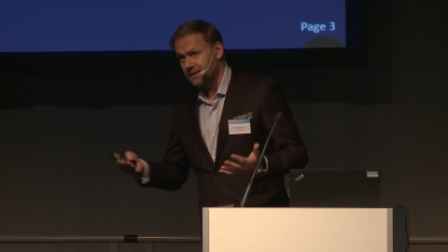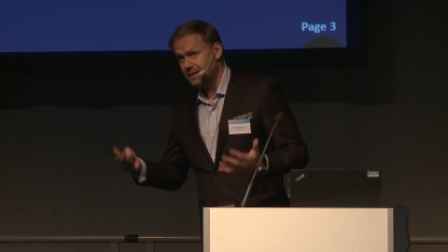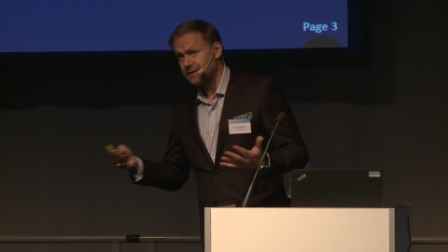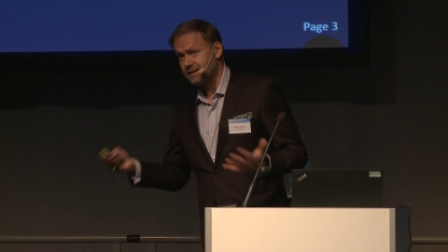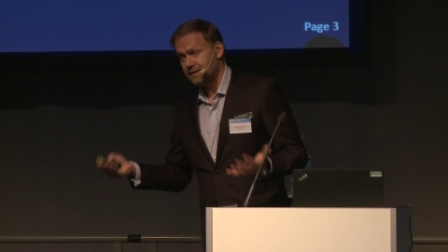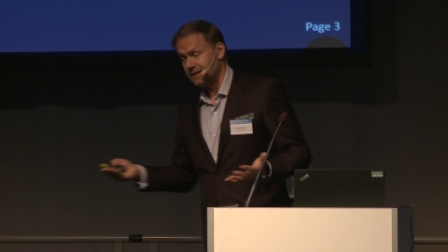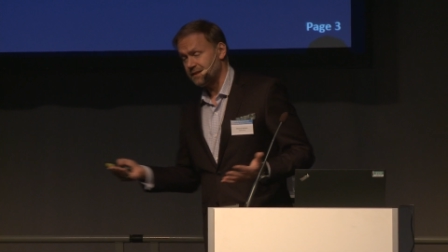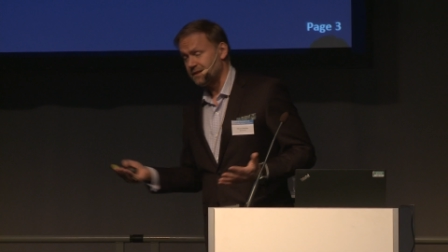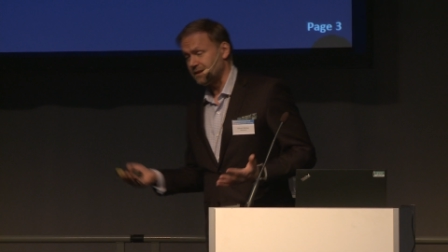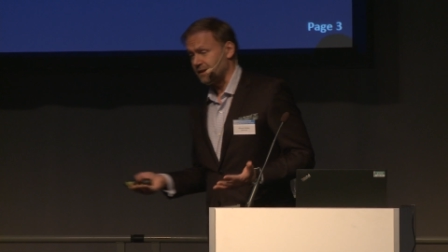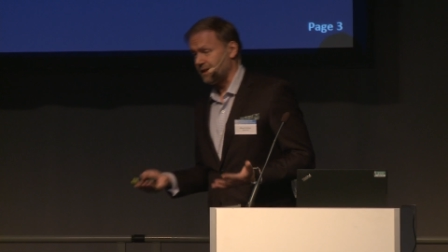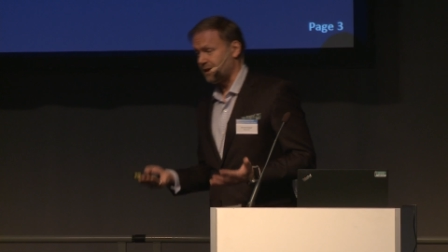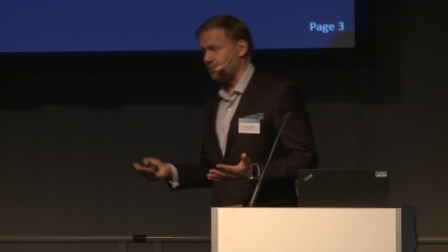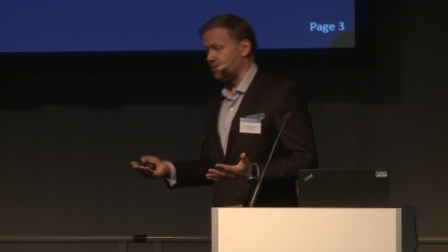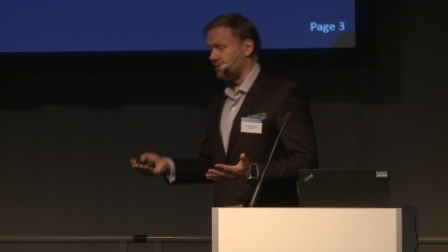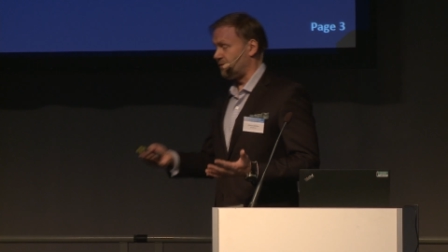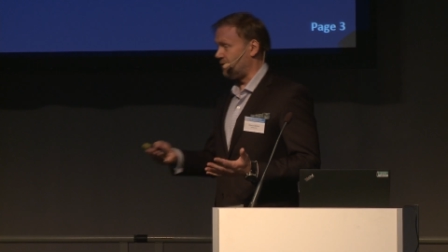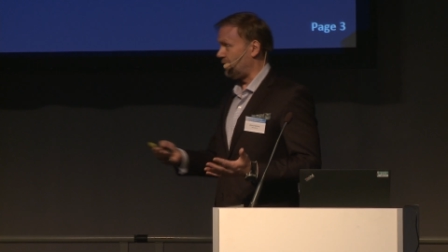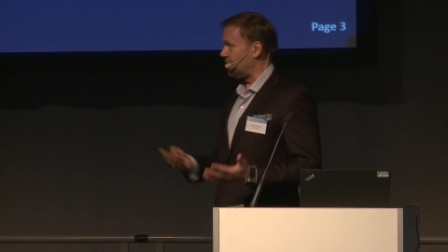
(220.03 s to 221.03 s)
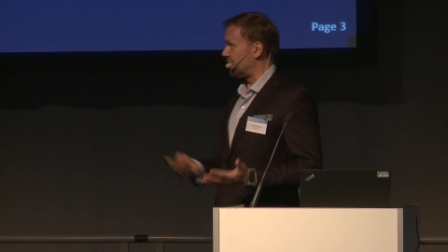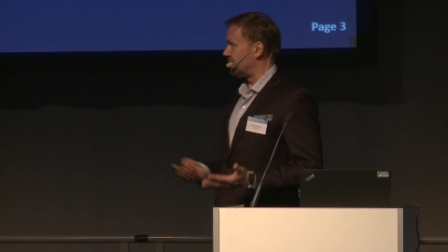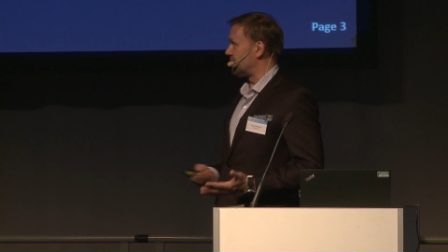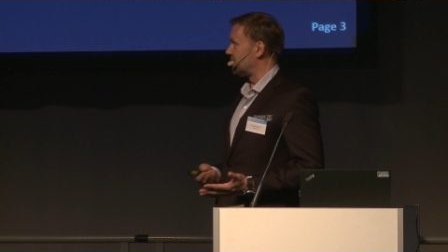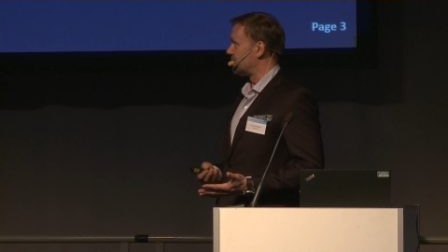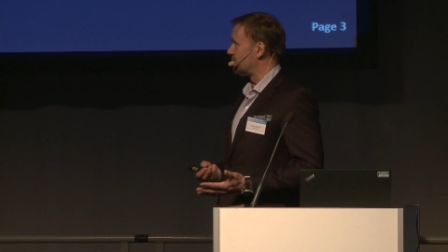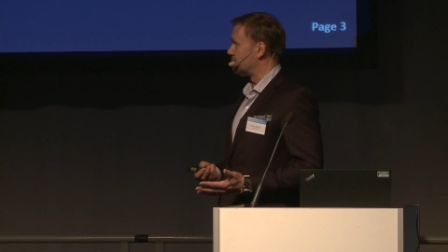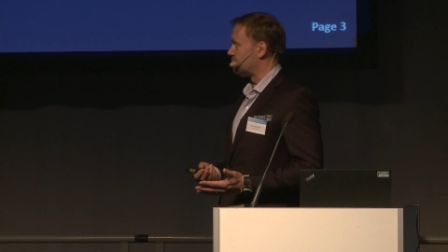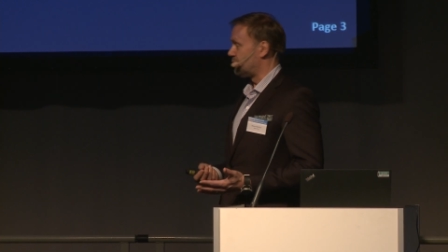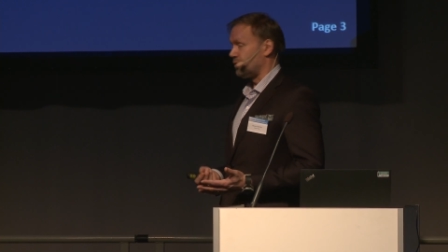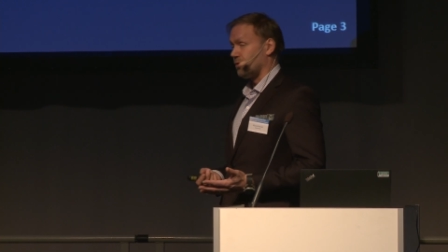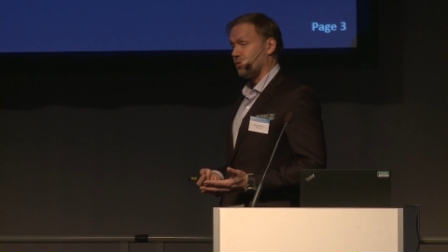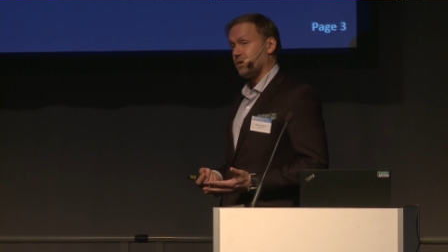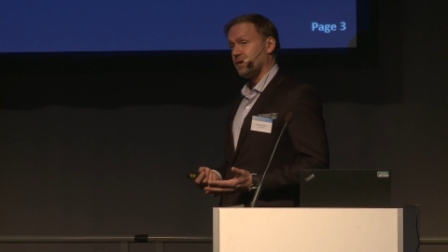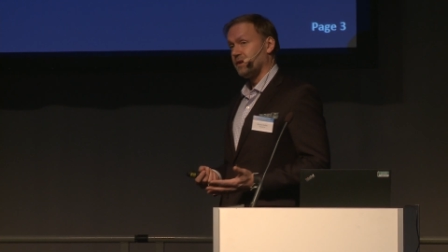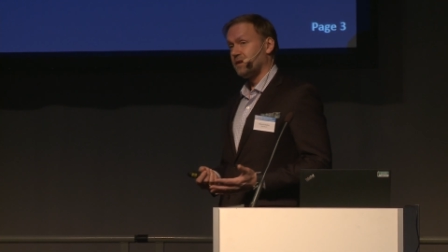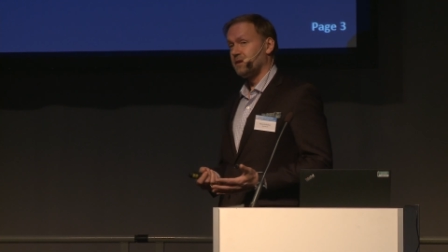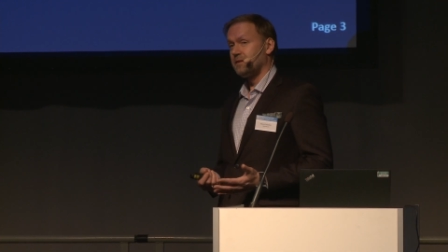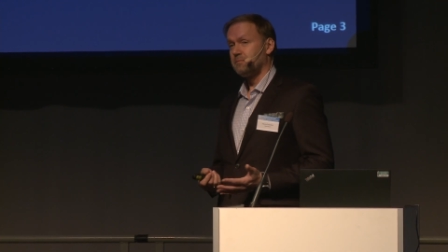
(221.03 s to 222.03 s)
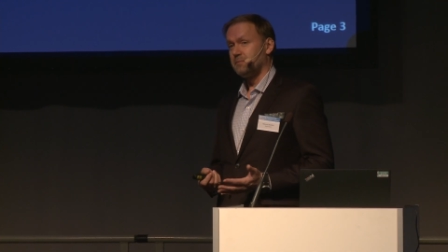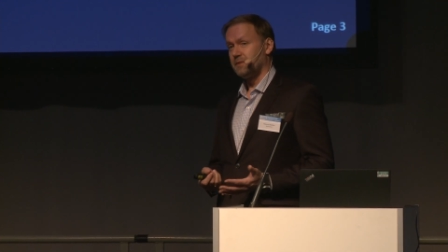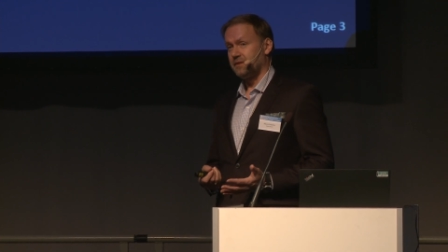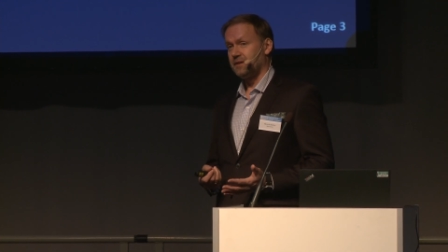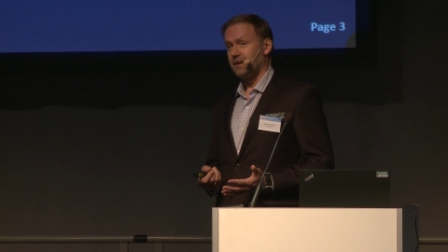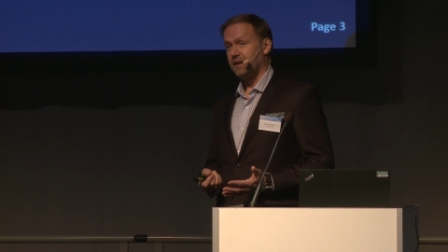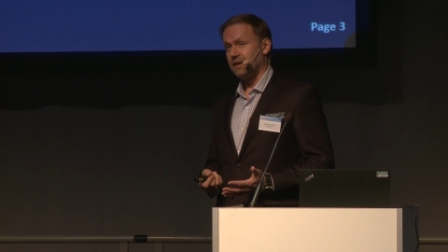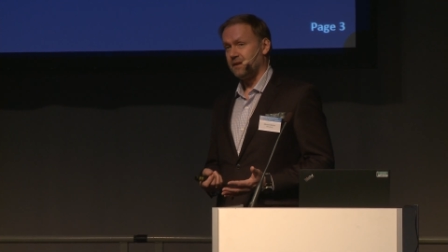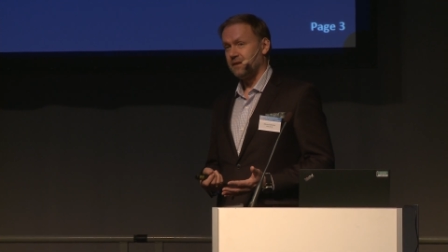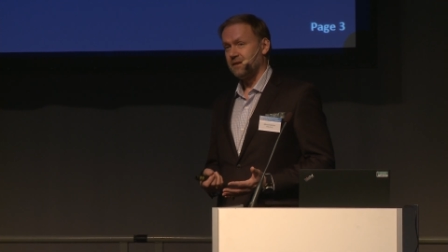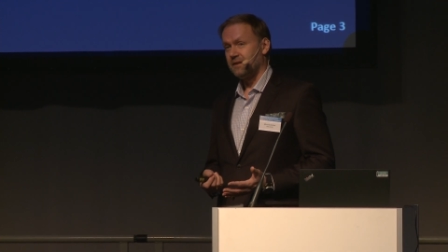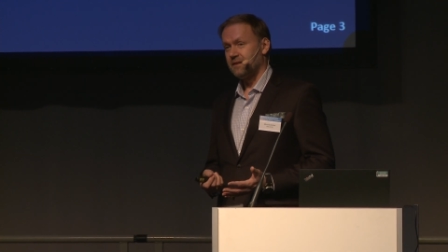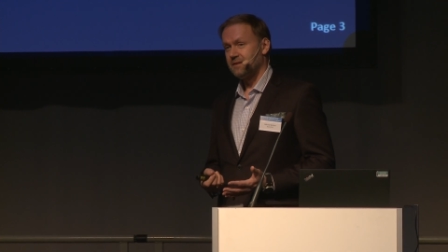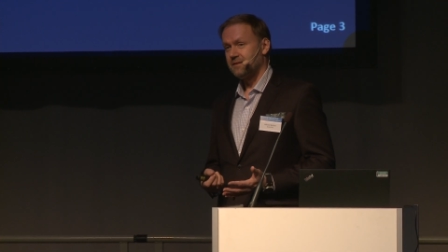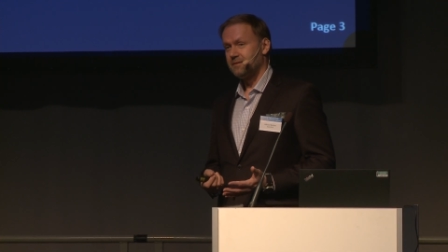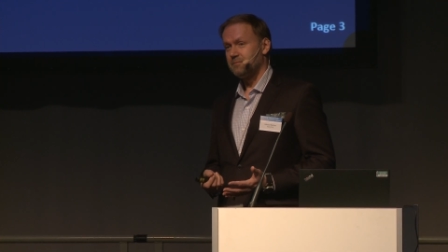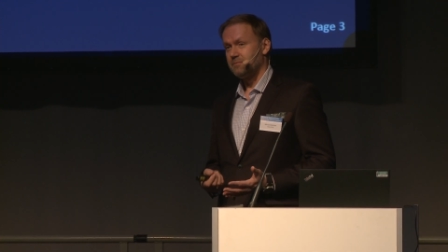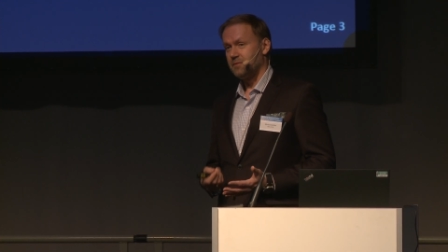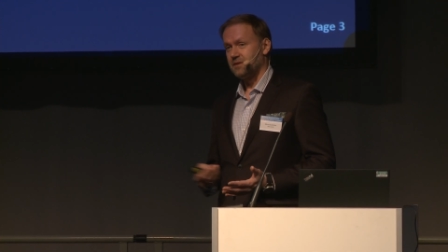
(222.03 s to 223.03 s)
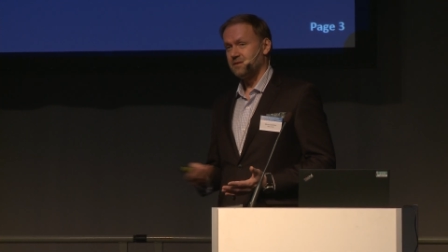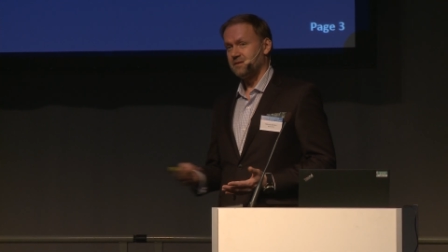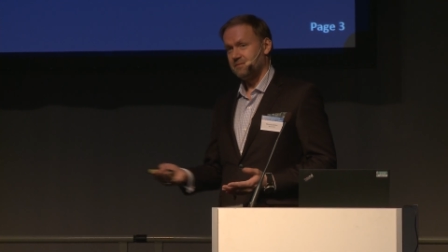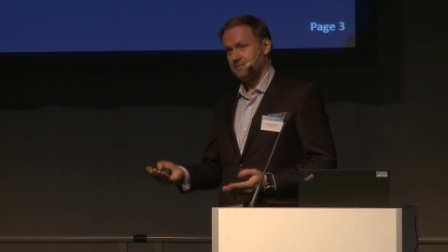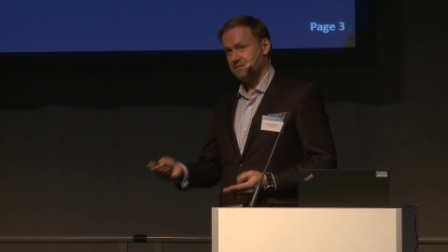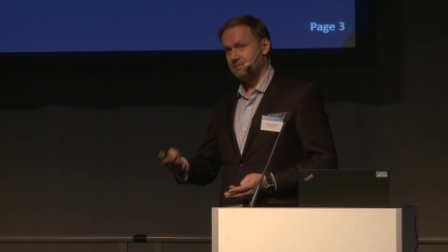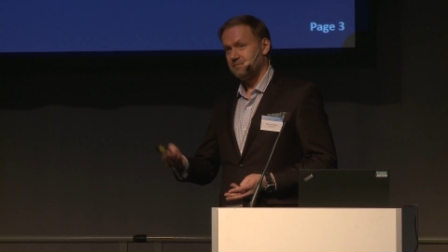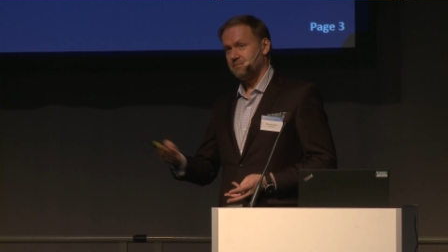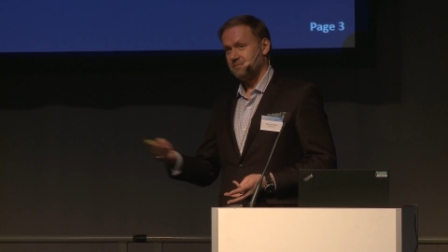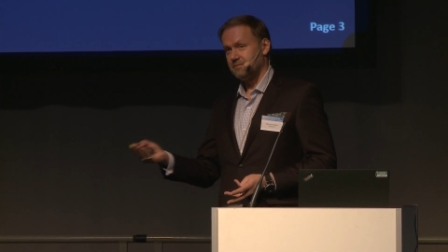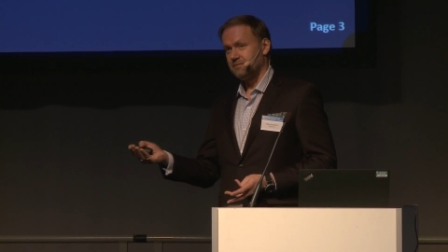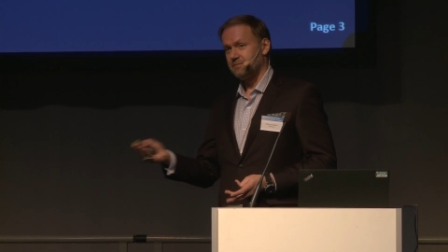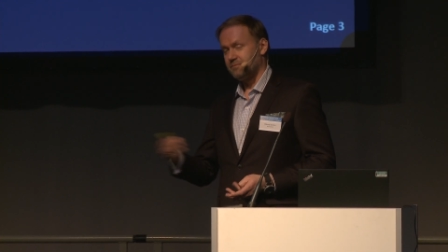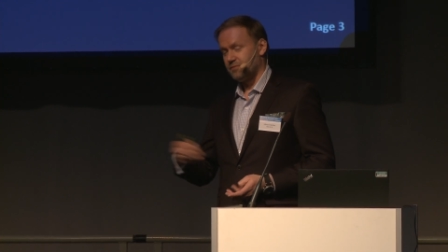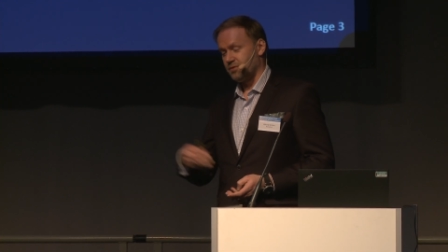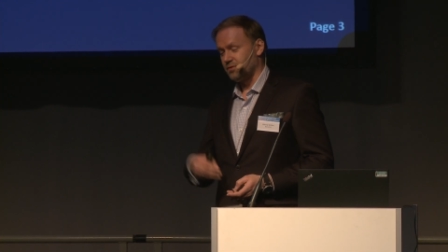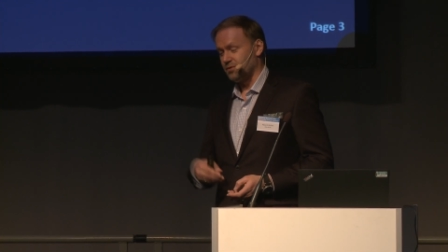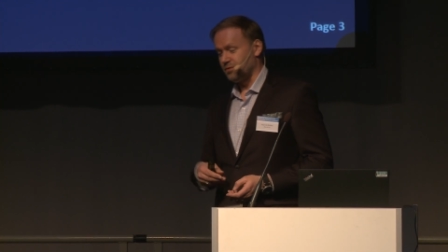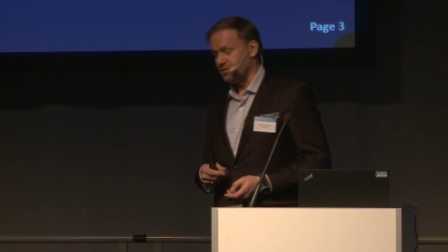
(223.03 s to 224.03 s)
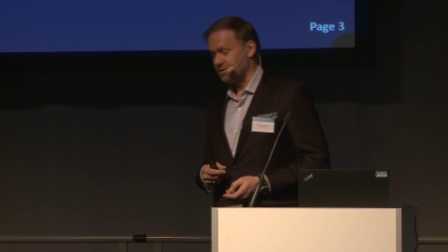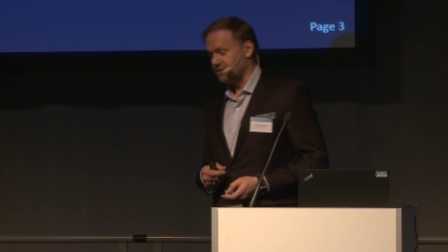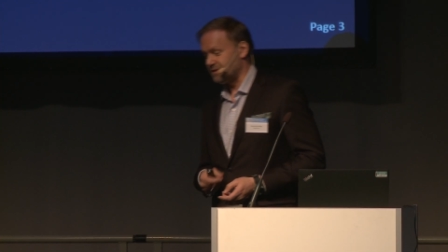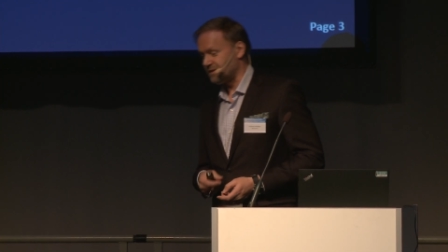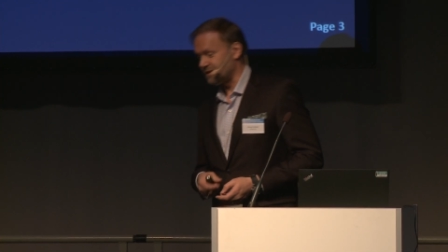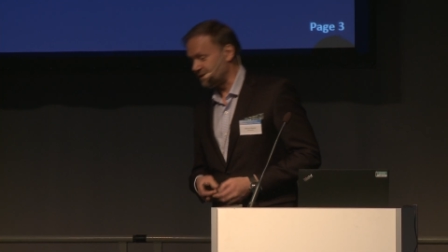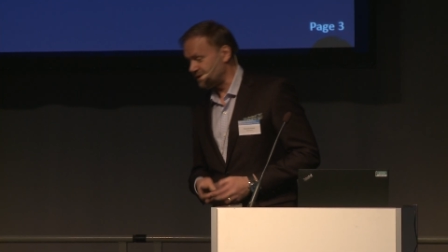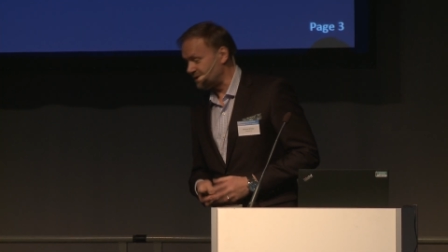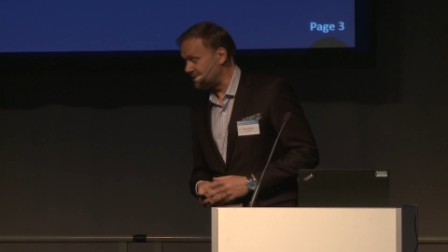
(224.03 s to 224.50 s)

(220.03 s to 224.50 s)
it's, it's liquefied pure methane produced